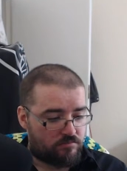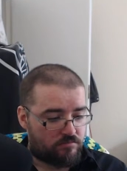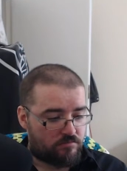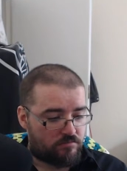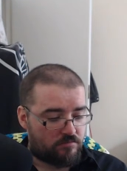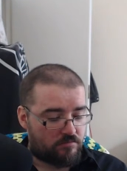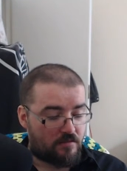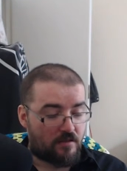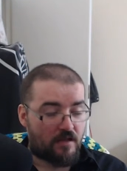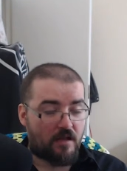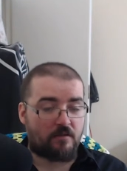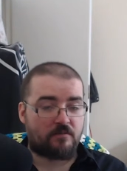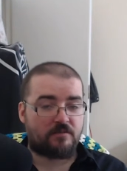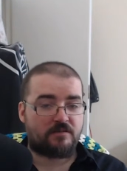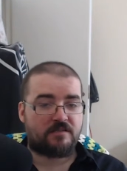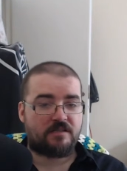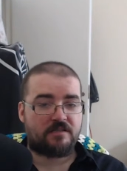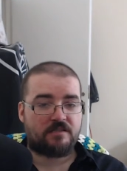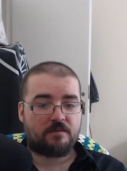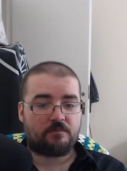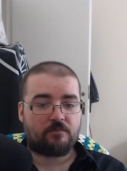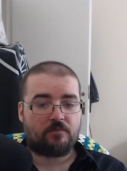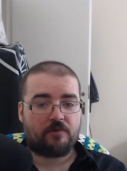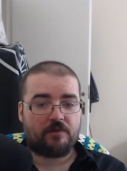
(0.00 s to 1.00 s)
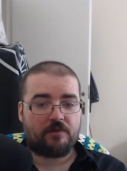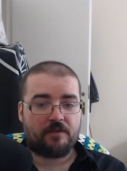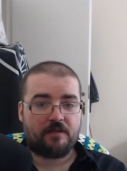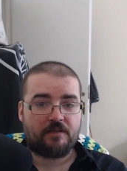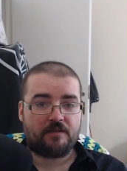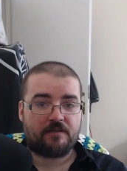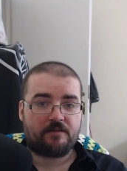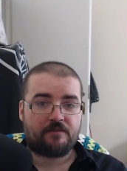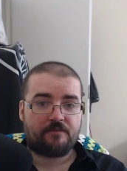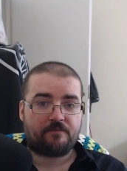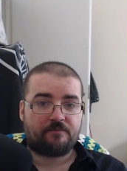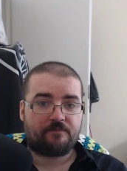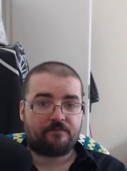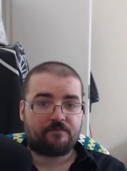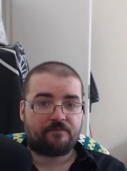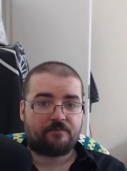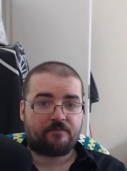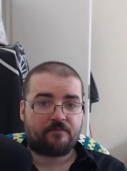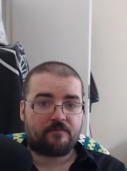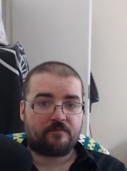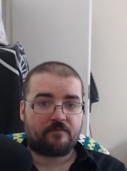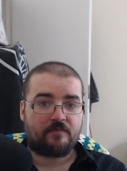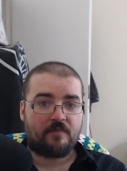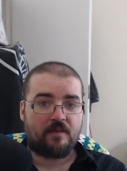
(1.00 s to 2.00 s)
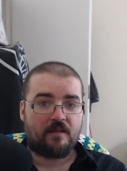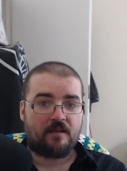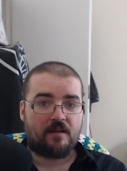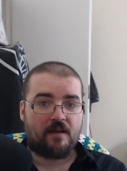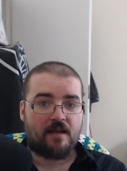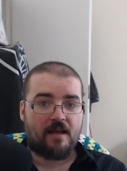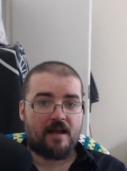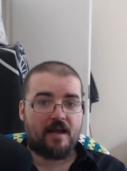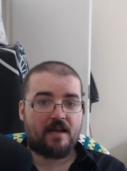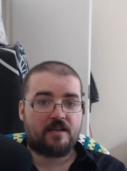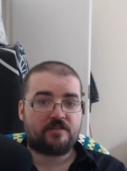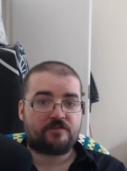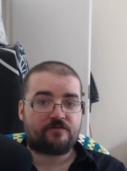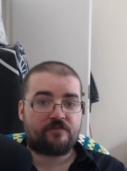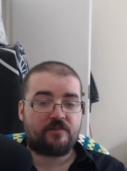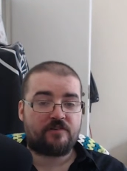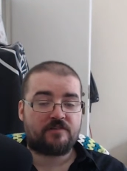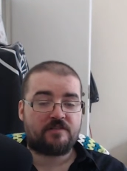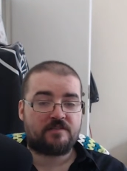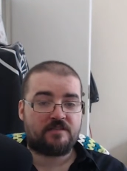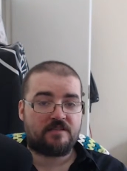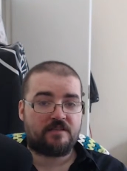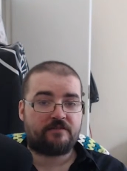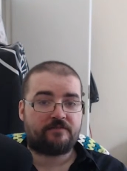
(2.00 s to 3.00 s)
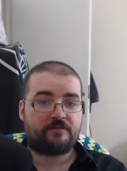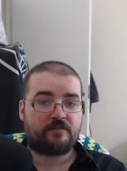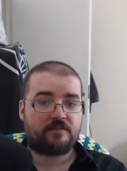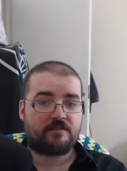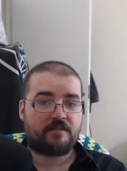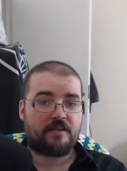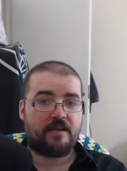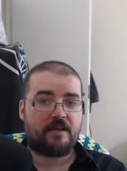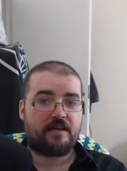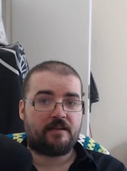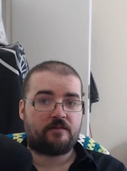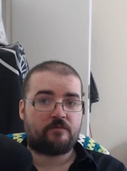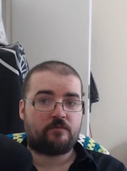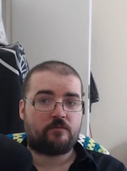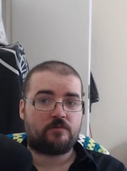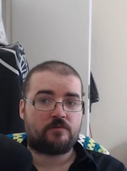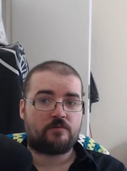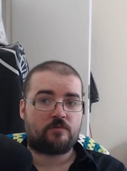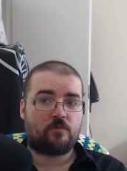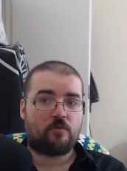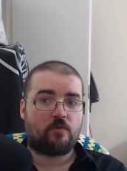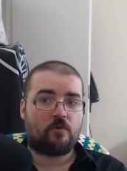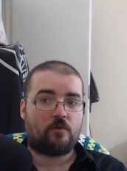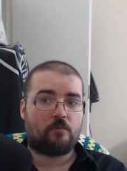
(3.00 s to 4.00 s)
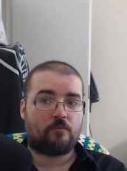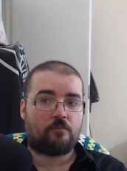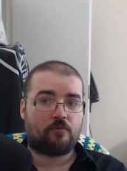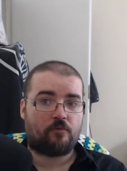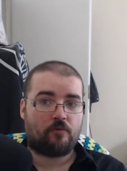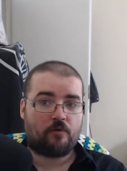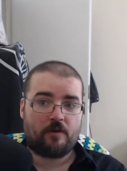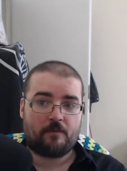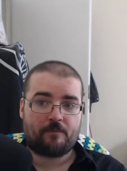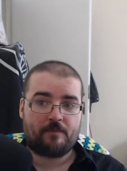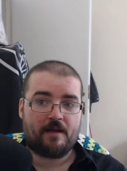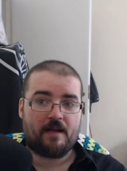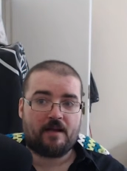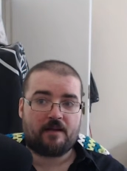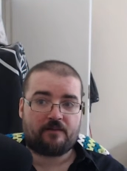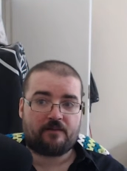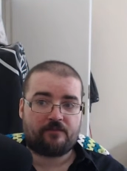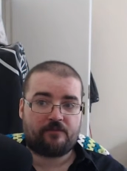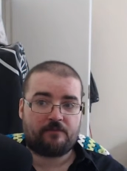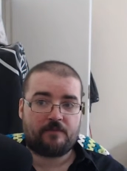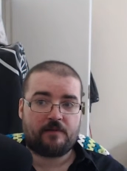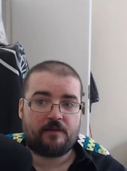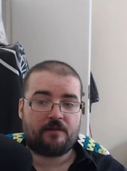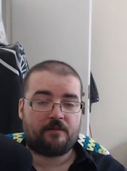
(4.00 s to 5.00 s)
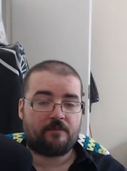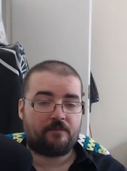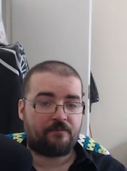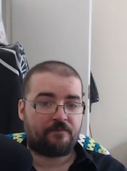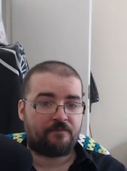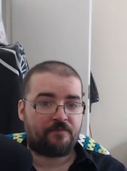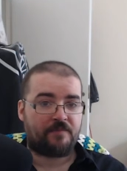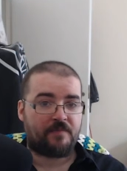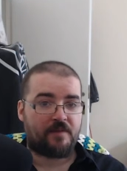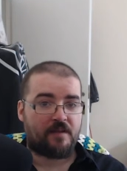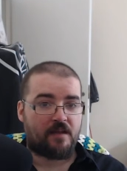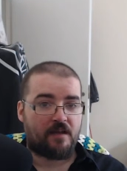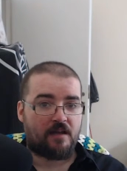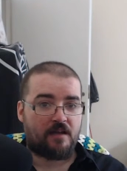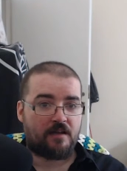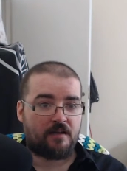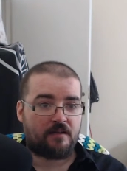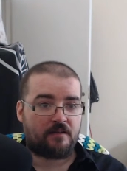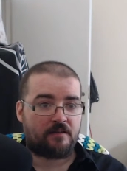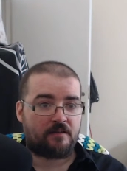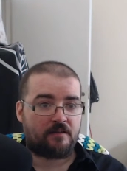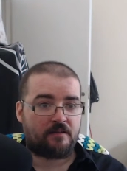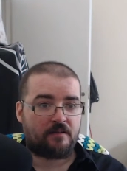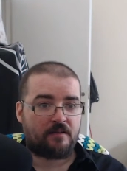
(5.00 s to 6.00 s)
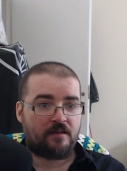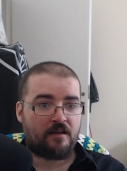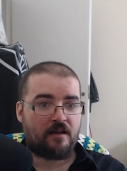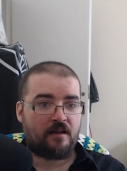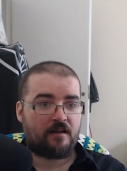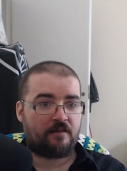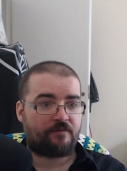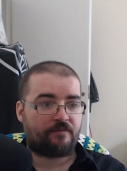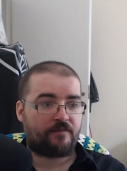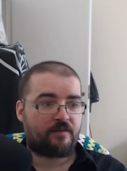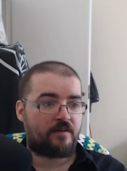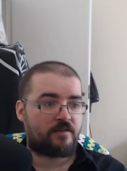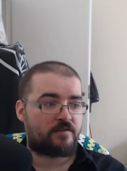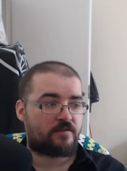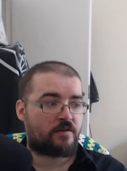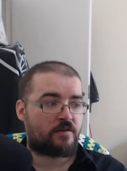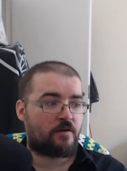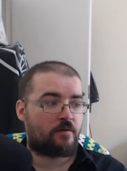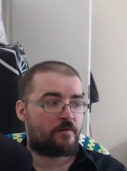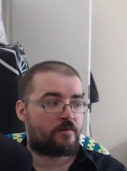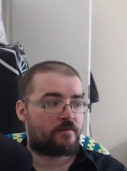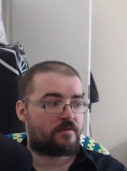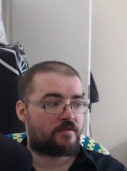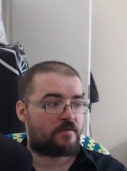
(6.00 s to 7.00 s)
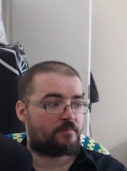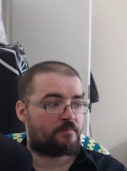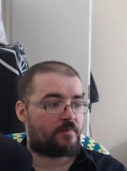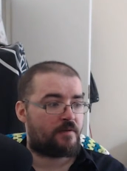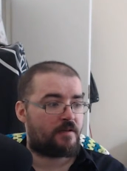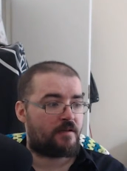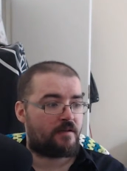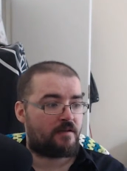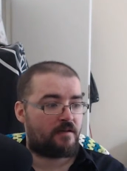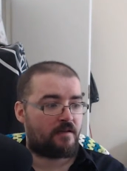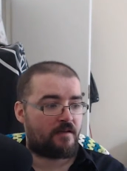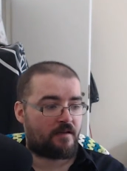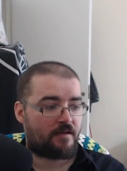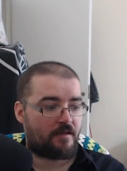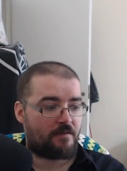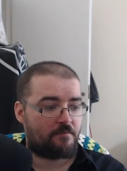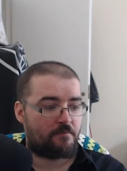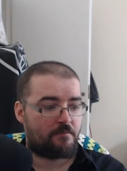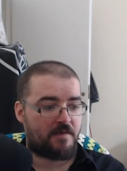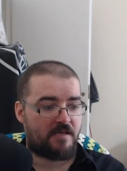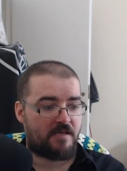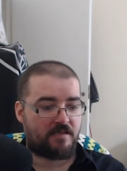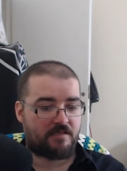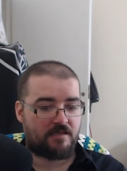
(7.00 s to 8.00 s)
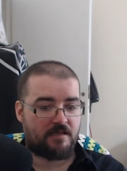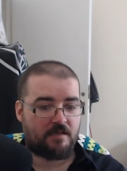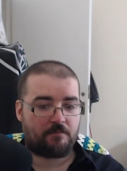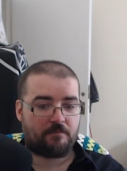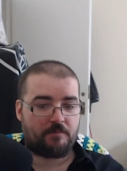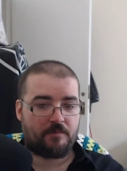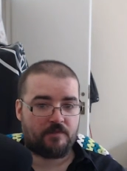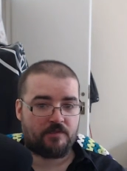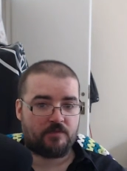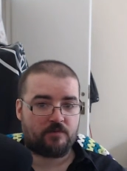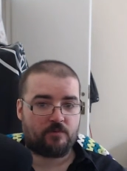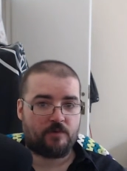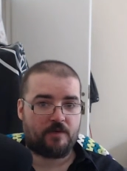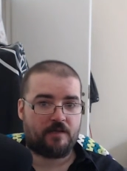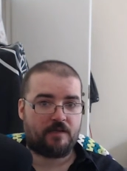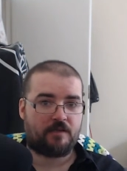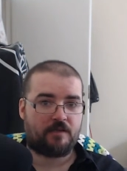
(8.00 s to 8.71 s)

was disappointed. Ash vs. Evil Dead was what brought it back for me. And if there's going to be like a meet-up between